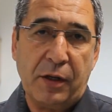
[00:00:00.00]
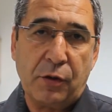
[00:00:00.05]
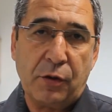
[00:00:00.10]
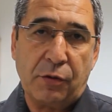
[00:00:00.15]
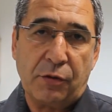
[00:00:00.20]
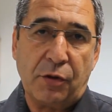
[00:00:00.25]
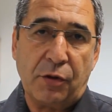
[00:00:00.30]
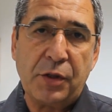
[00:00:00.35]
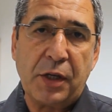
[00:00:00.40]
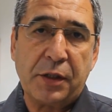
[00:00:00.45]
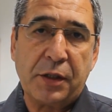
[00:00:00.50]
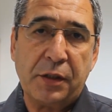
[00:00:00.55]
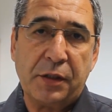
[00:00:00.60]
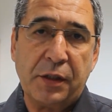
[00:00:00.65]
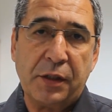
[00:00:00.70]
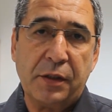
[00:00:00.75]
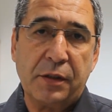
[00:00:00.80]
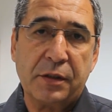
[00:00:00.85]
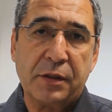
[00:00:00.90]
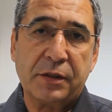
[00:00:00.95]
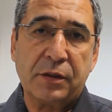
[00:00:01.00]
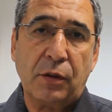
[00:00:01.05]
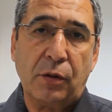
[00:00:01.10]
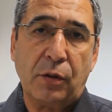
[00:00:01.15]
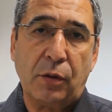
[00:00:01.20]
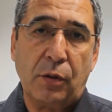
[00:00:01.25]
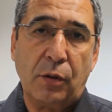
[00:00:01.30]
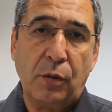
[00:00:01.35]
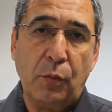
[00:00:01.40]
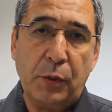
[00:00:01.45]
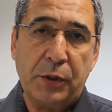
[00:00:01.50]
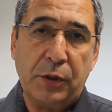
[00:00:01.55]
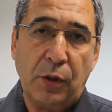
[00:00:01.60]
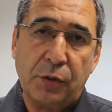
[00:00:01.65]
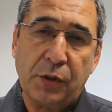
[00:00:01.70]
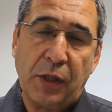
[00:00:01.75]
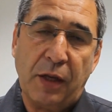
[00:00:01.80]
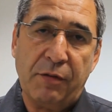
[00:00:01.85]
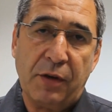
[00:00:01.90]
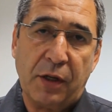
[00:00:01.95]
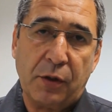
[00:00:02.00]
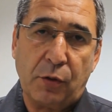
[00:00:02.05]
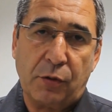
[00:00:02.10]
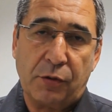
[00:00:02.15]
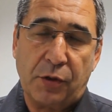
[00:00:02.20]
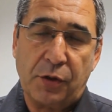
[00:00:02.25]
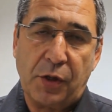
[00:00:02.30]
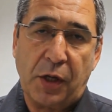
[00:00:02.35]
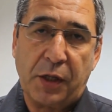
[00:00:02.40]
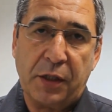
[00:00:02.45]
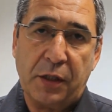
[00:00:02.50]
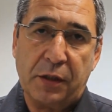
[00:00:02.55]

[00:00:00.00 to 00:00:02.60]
a corona carriers or we don't have a corona